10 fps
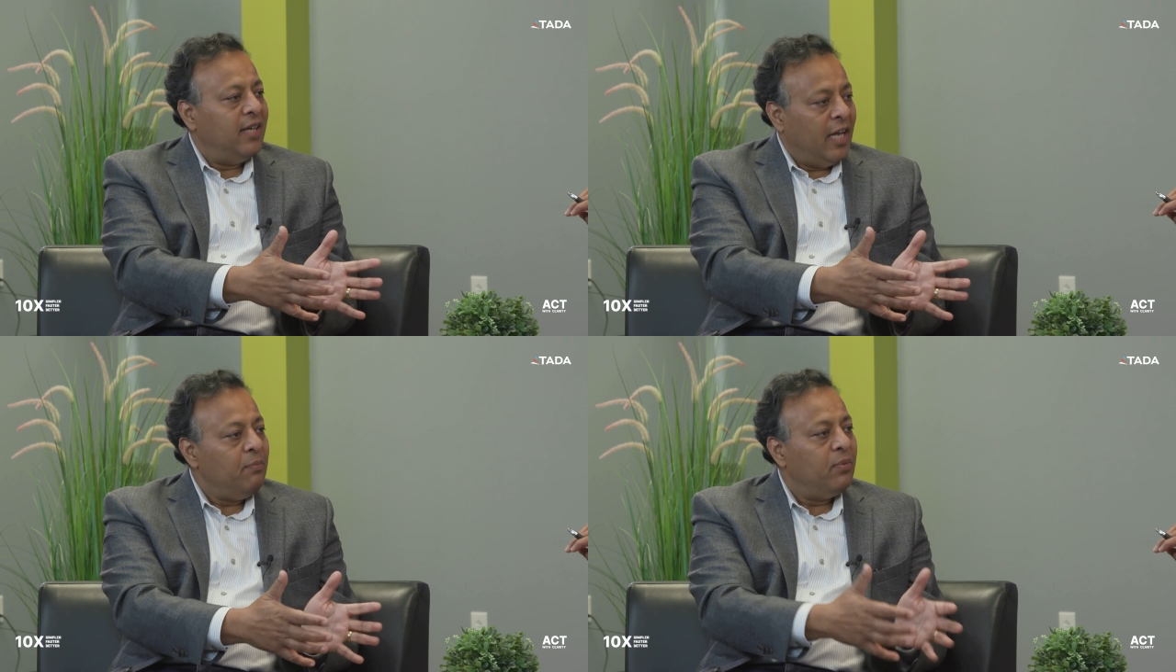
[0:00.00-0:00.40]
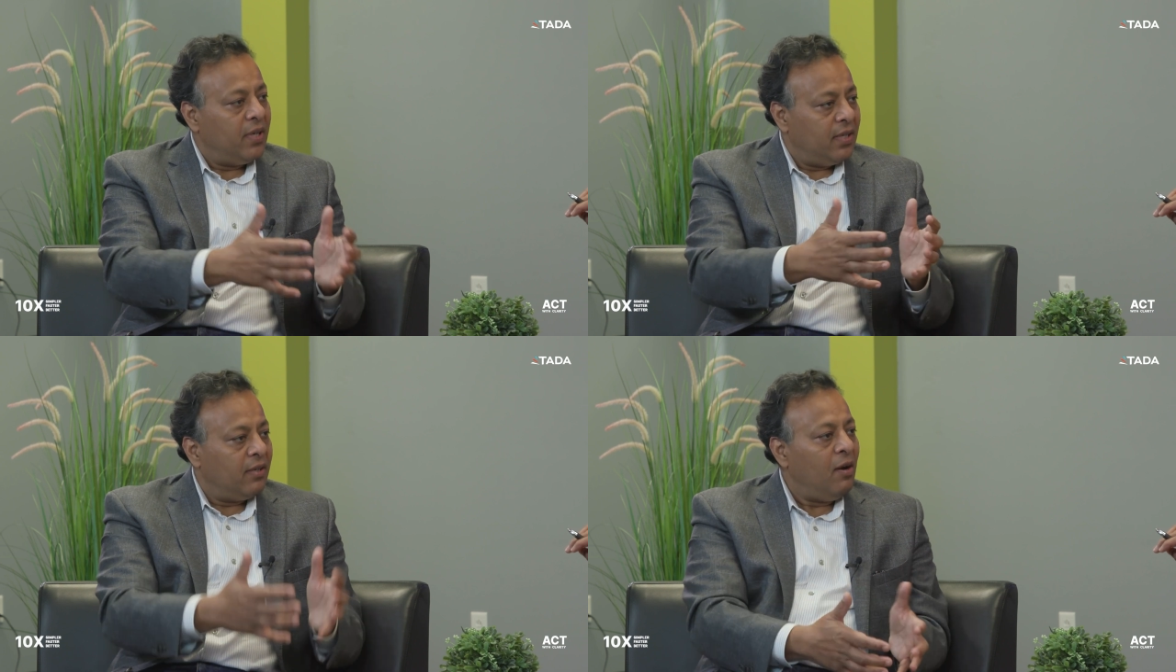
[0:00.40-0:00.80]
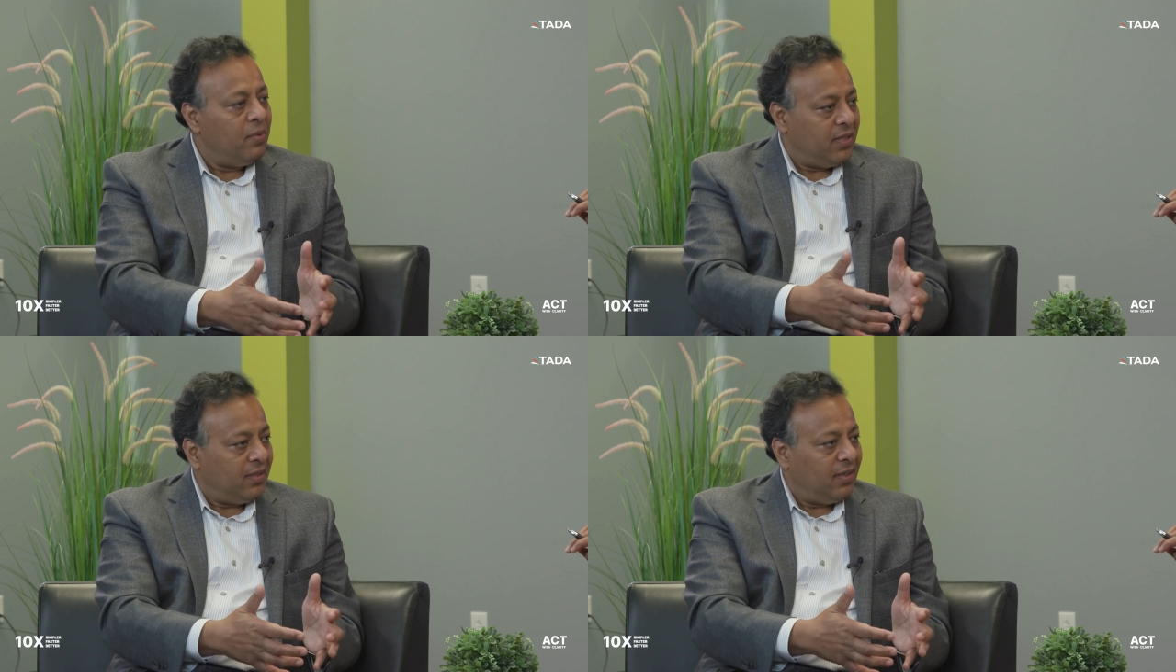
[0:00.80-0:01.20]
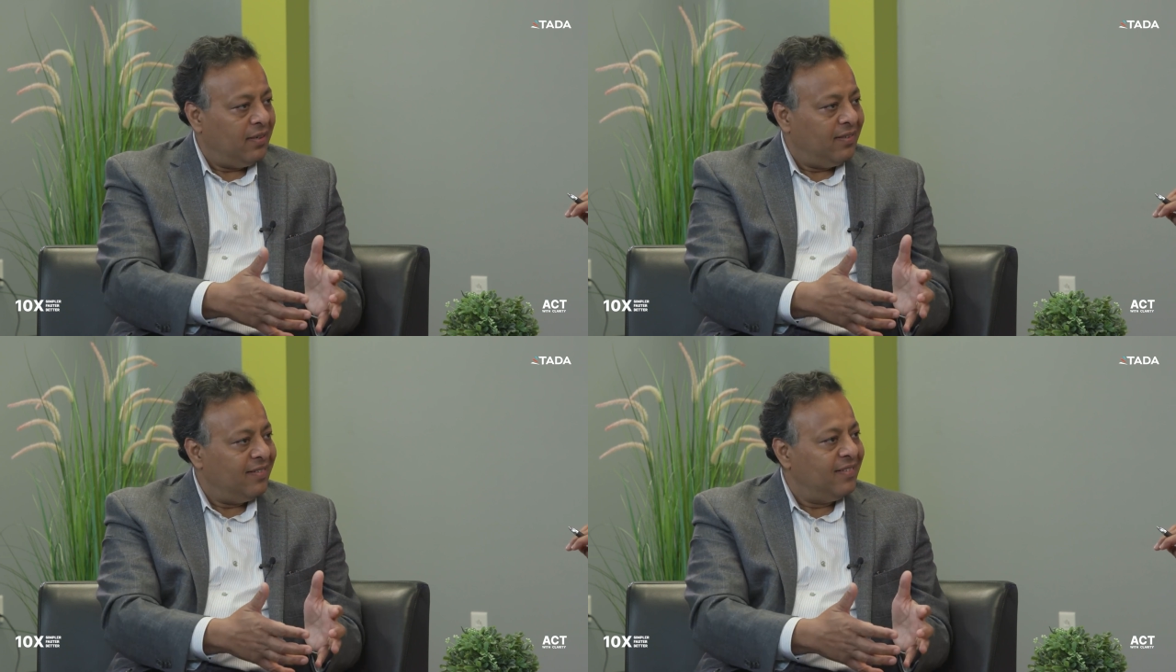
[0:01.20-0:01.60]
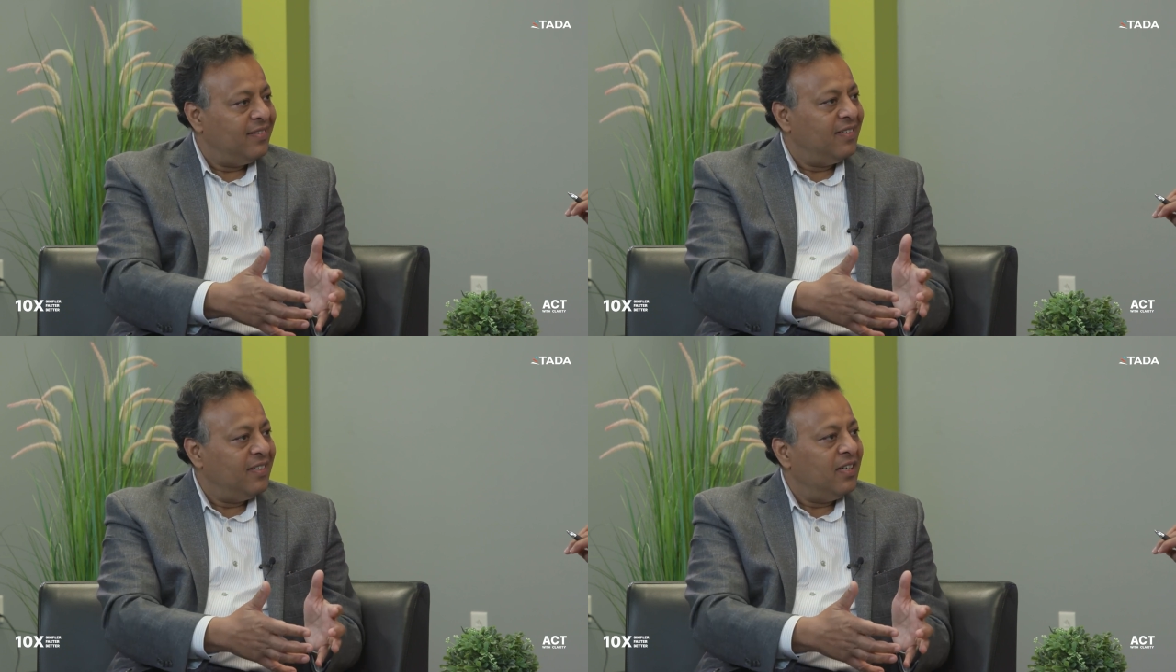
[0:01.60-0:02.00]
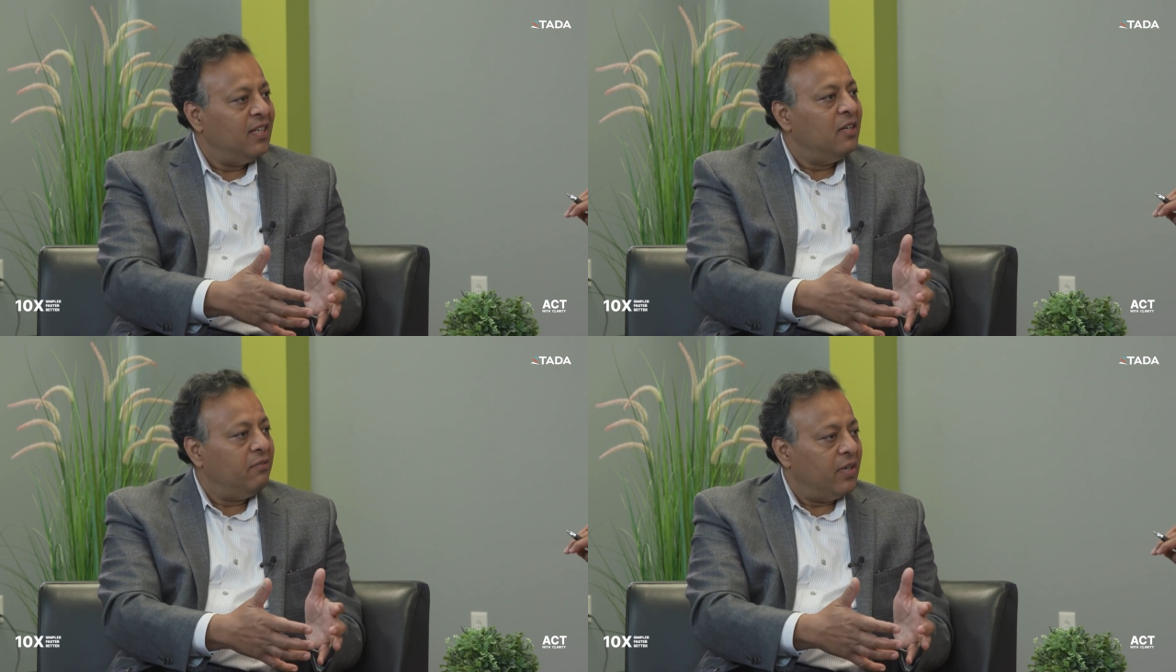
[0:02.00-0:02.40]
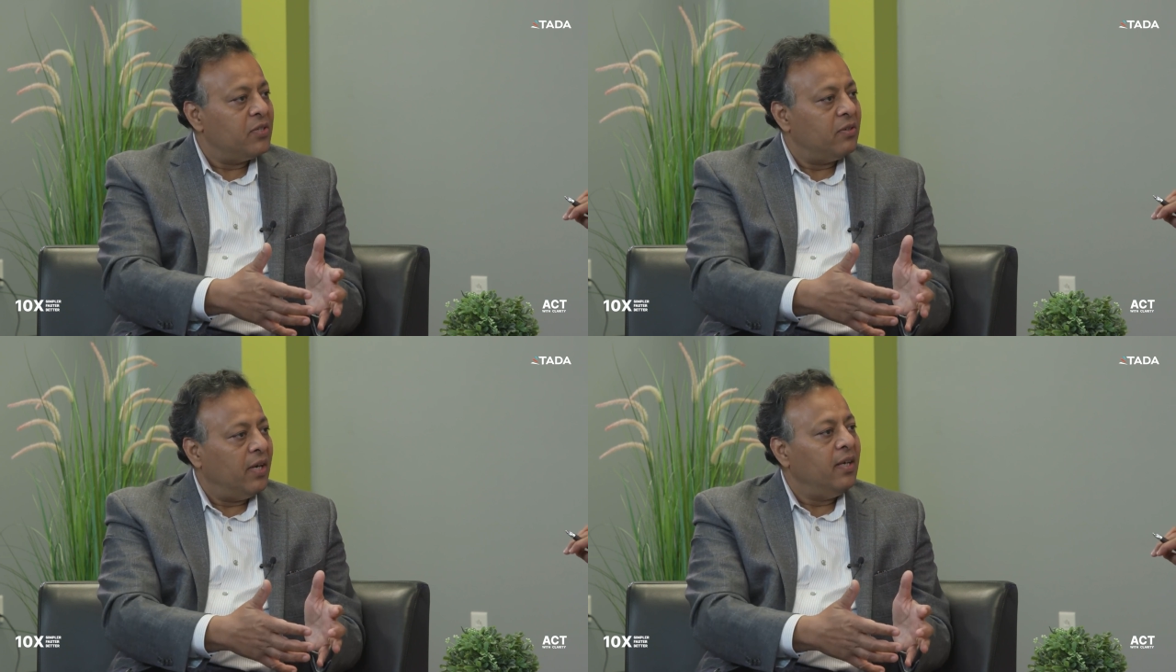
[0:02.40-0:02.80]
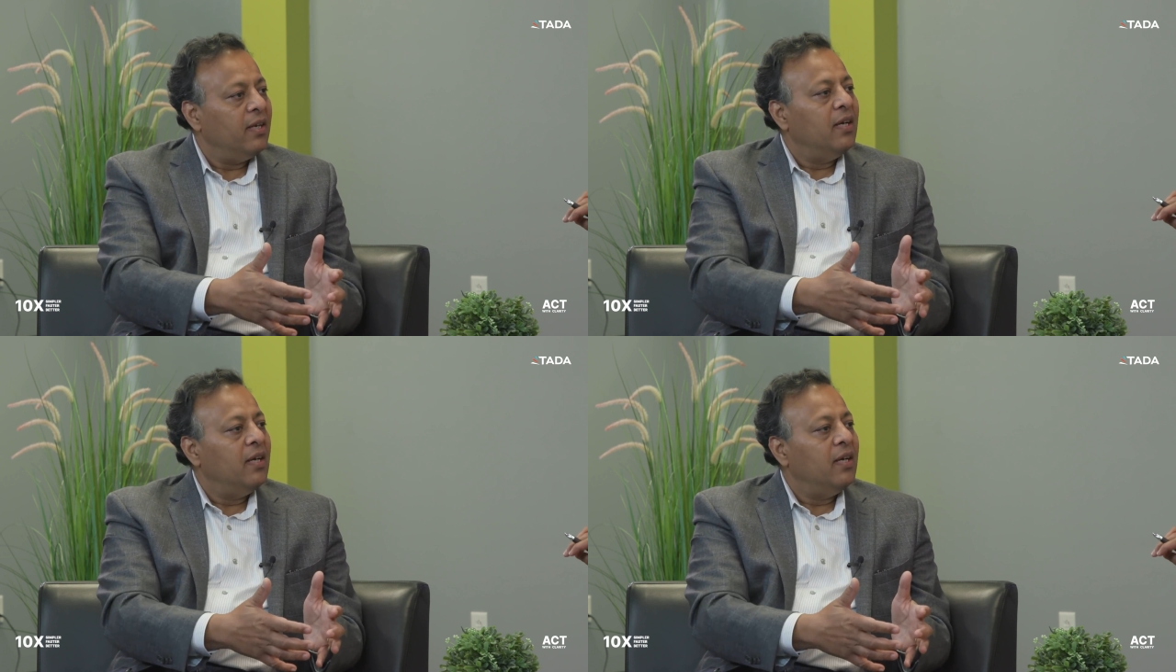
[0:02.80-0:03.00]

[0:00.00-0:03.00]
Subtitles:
input and the raw material first, right?